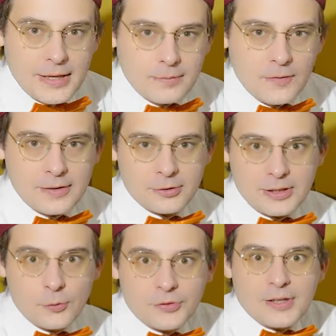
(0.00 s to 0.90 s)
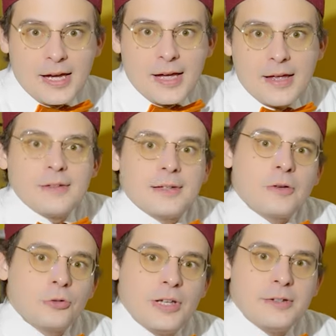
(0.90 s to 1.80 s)
at Mi Fa Sotto Musica. And
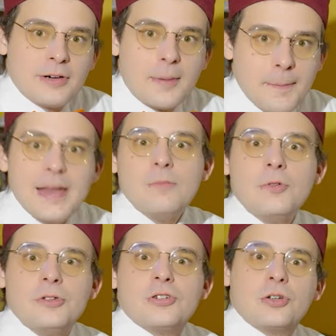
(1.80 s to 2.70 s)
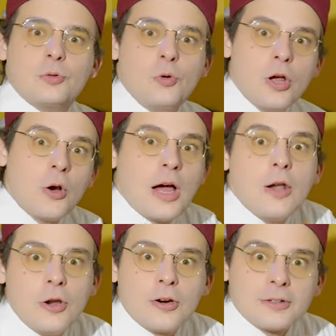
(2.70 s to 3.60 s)
now today, there are many musicians who
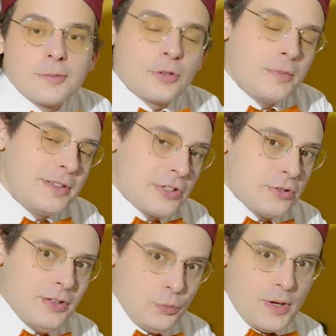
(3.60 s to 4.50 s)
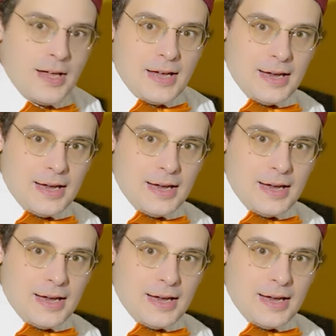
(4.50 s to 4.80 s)
learn solmisation this way.